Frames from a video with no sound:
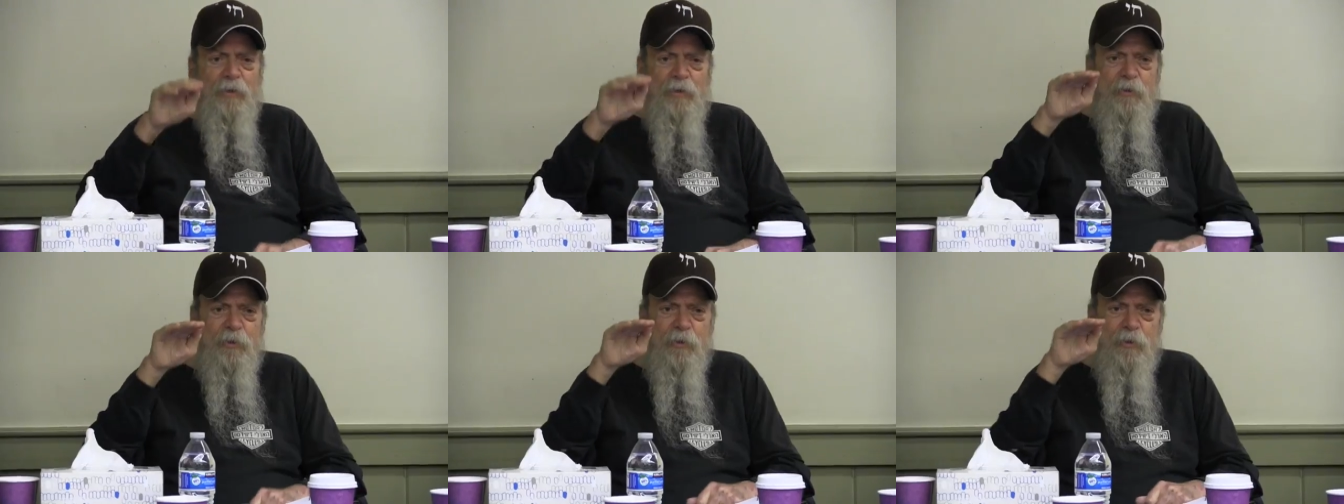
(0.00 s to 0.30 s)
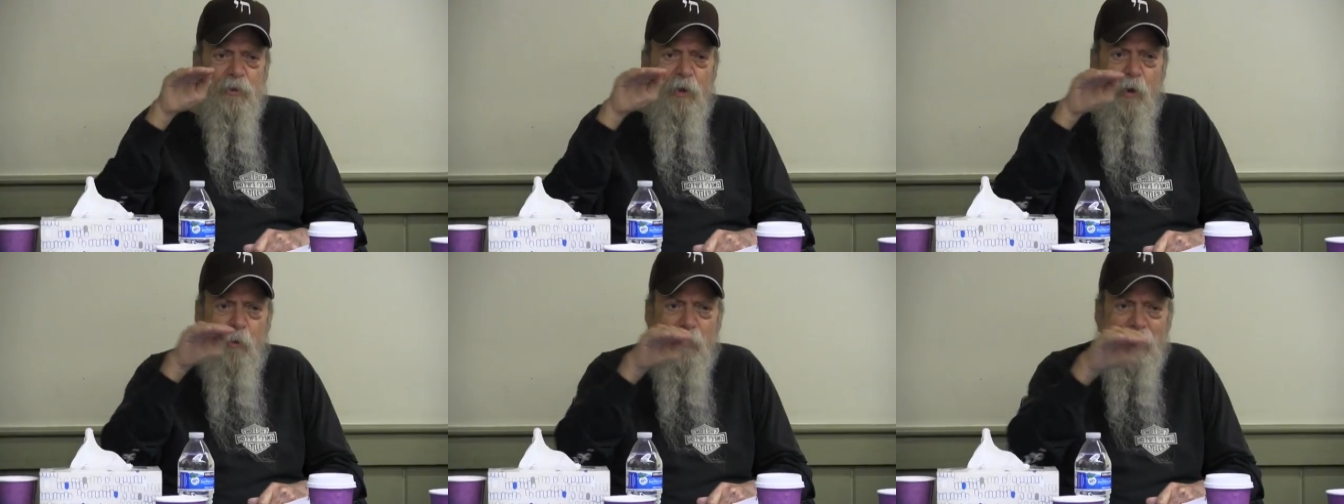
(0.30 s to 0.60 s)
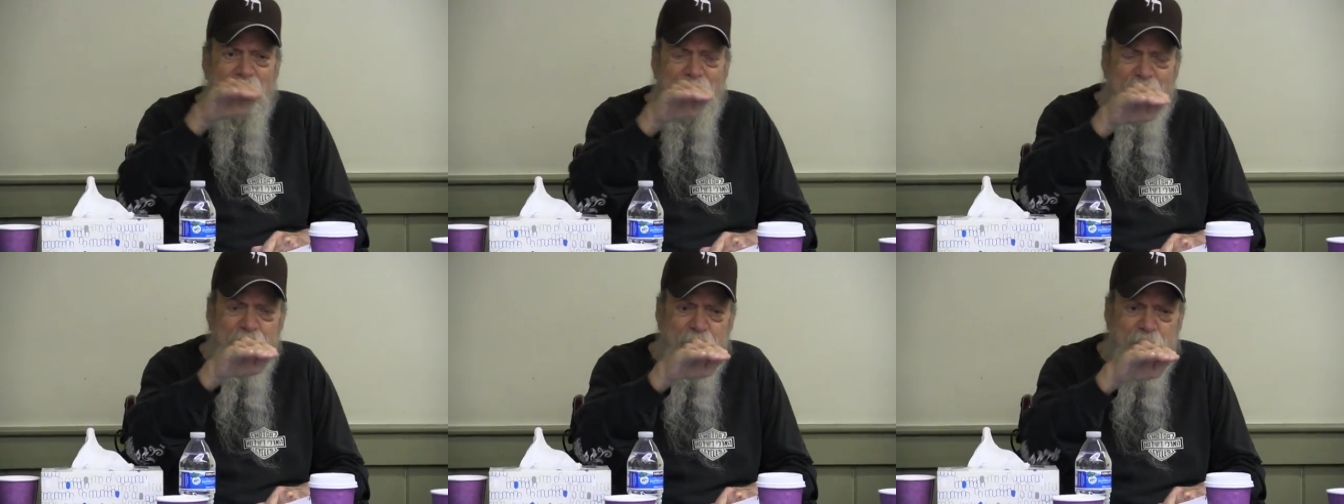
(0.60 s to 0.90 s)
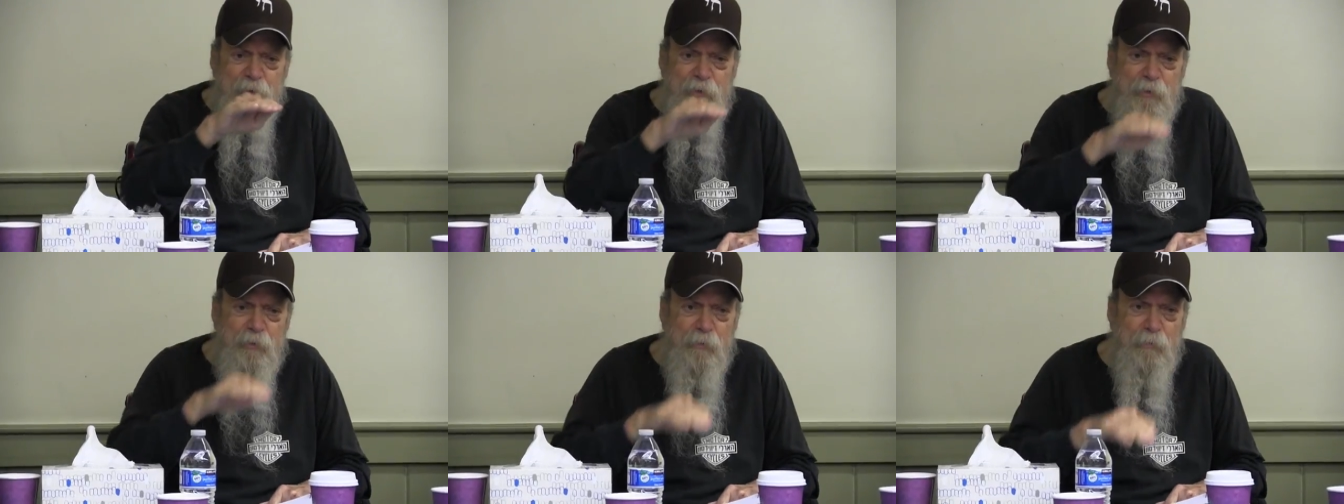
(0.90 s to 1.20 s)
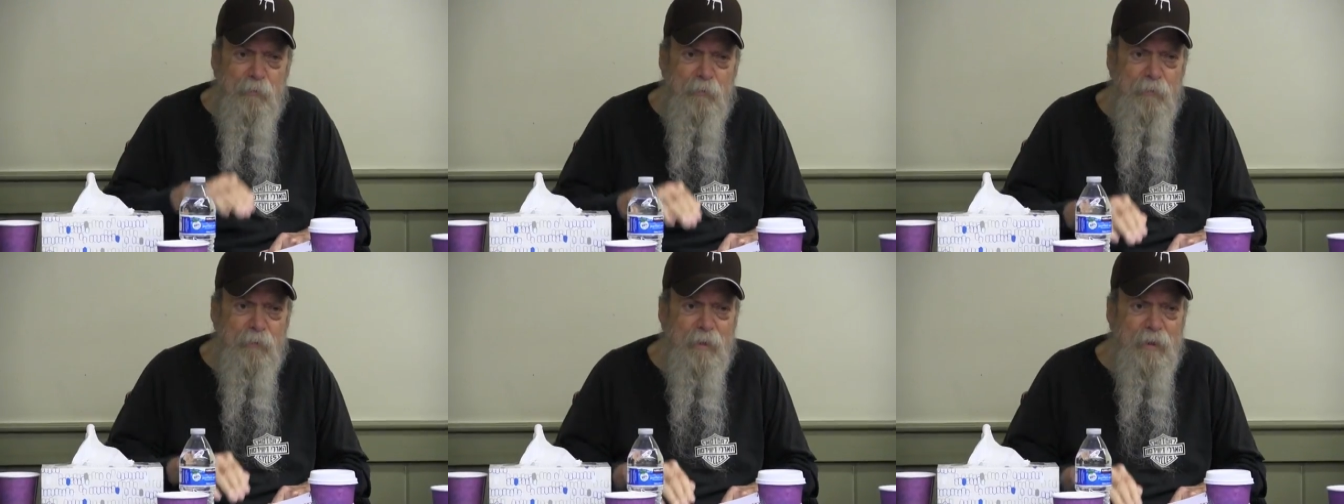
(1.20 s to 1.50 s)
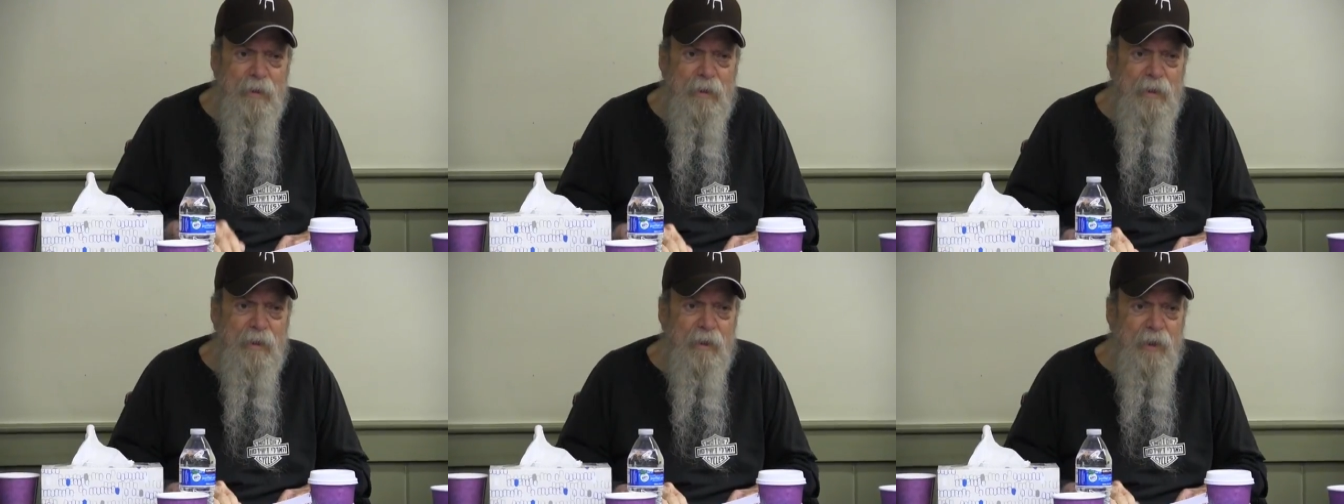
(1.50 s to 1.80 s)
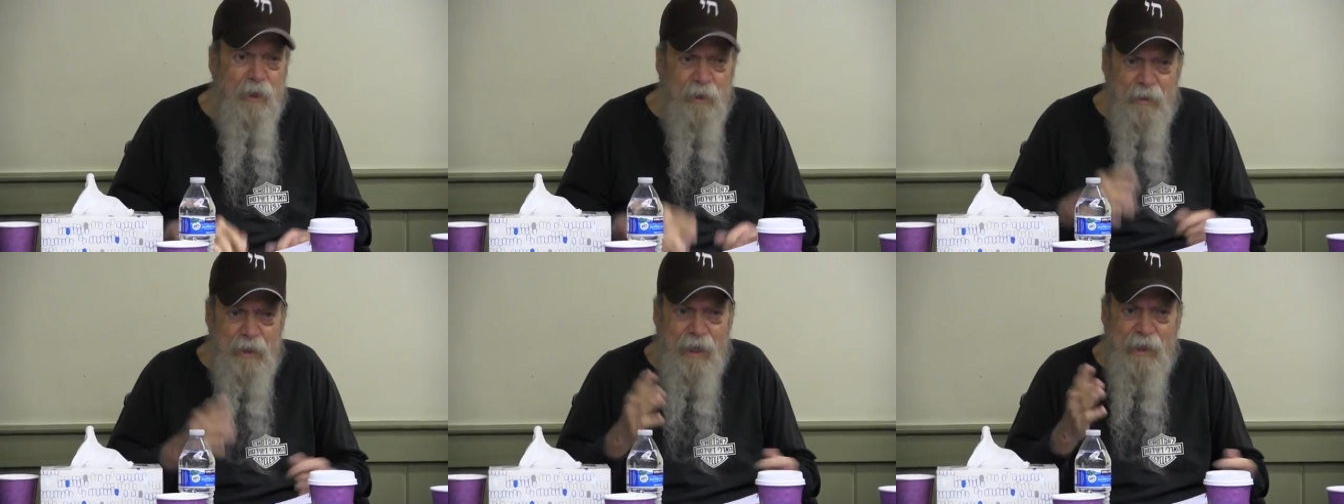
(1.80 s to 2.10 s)
to go into,
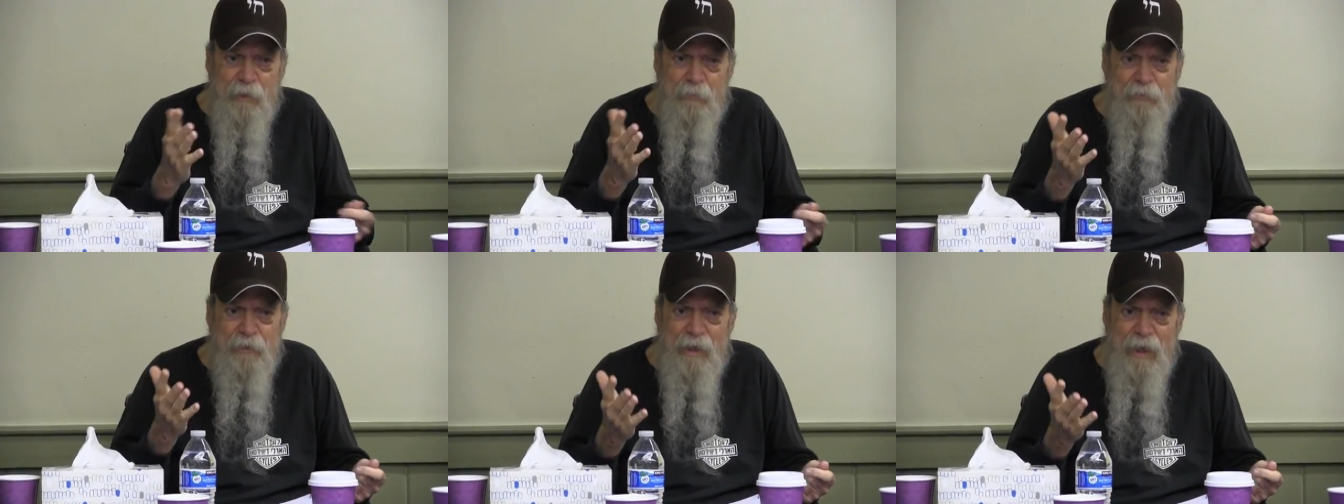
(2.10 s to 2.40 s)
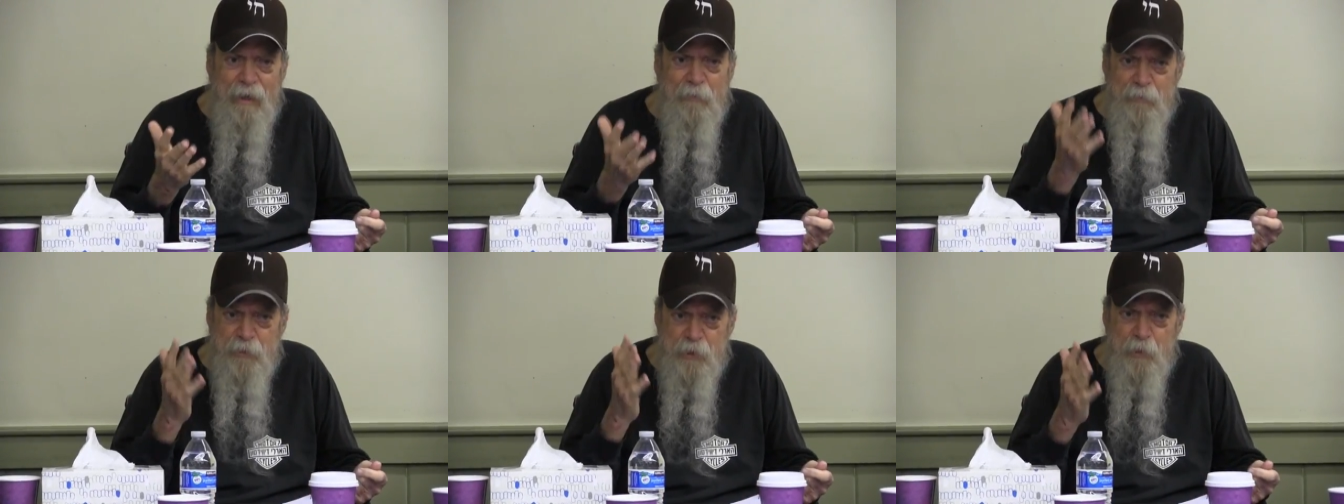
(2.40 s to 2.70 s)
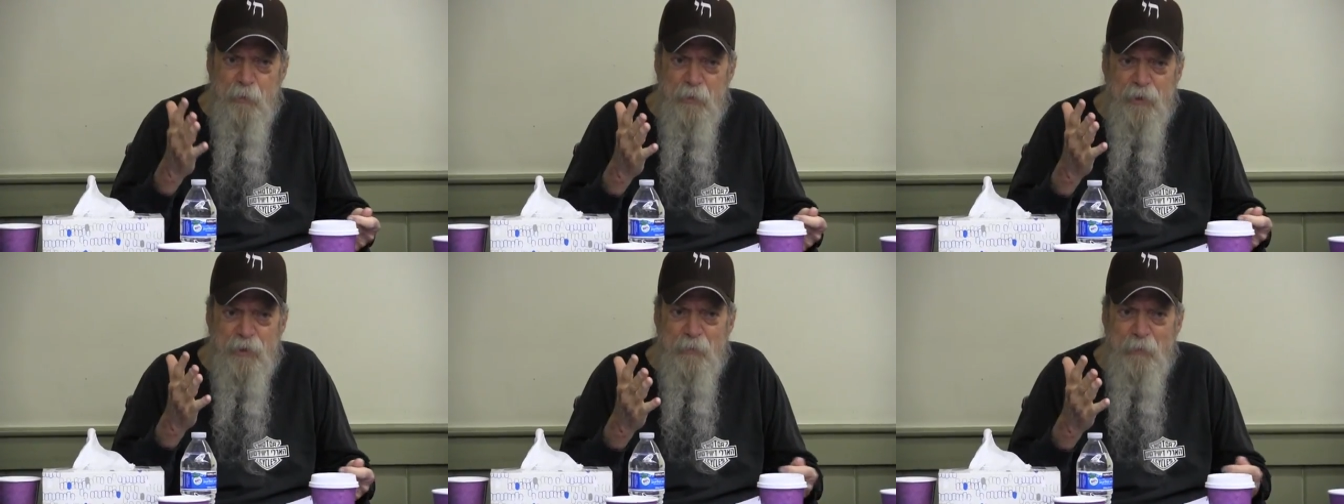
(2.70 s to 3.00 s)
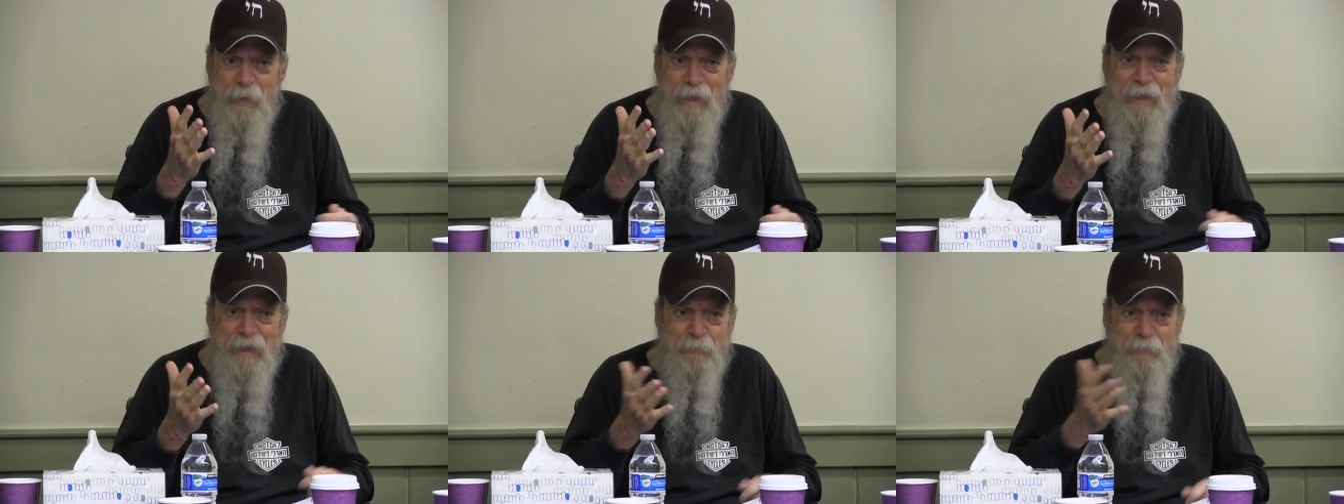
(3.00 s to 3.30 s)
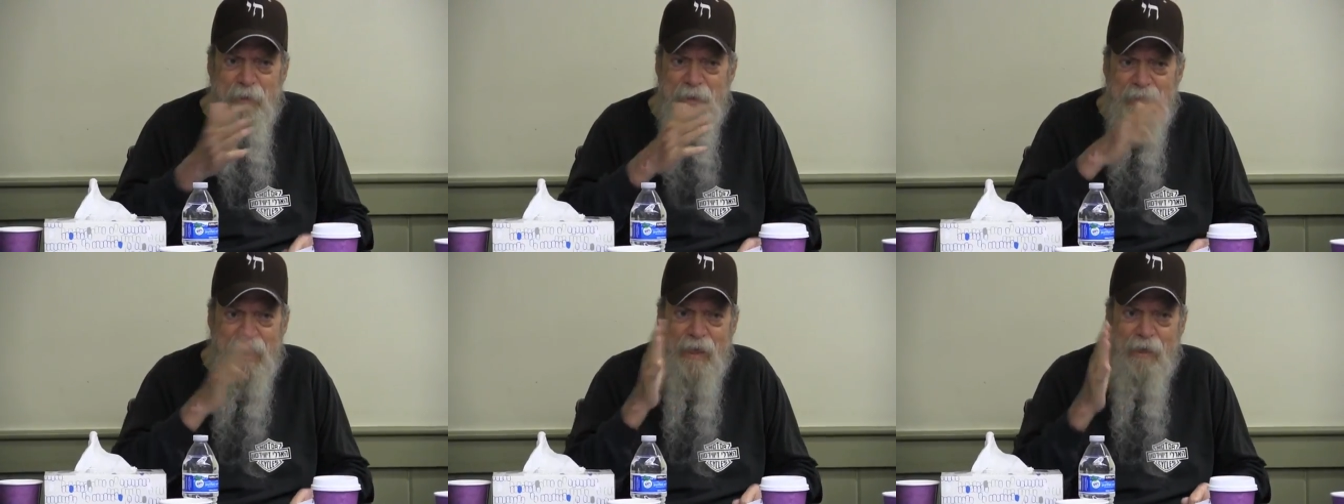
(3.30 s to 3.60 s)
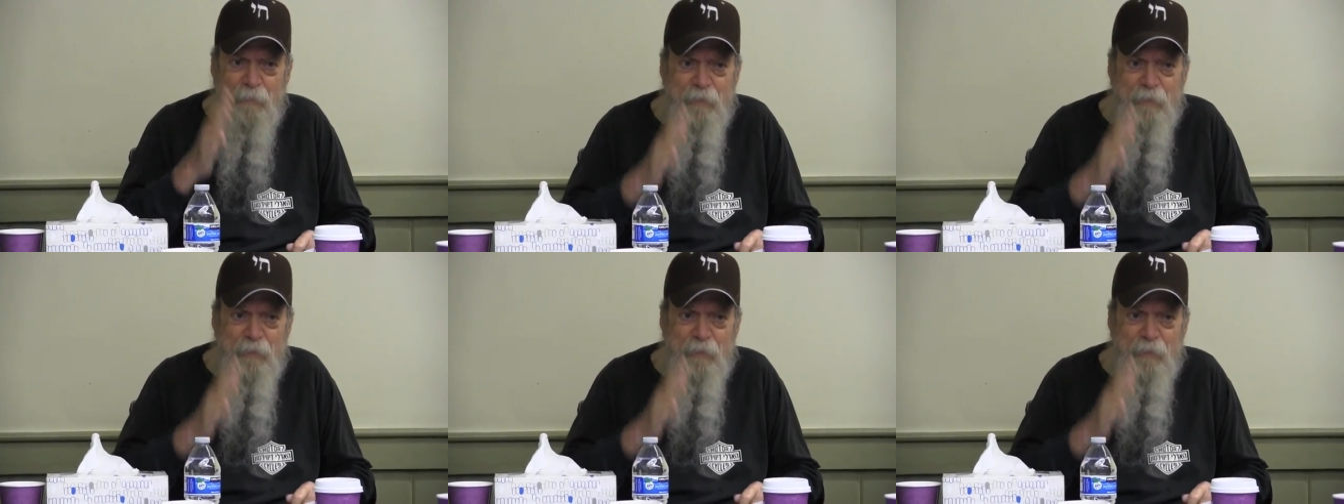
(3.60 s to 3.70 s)
a, uh, not a, a Jewish man, but not